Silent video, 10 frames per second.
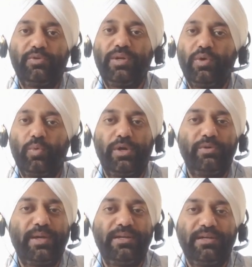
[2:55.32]
So in
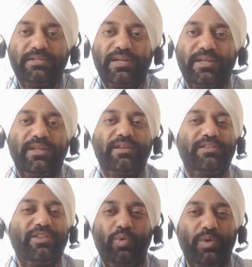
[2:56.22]
quant, you can understand that
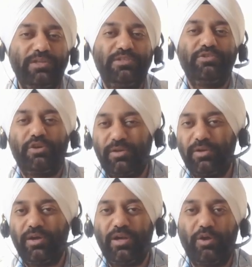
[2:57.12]
theory is not
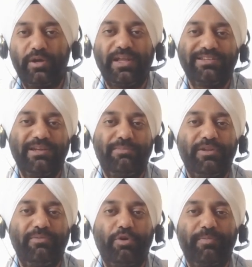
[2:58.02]
a lot except
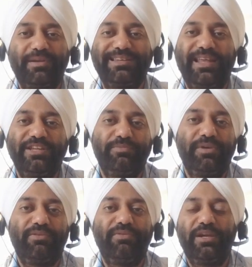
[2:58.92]
in topics like
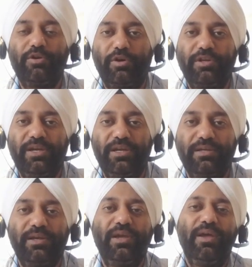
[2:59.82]
geometry and coordinate.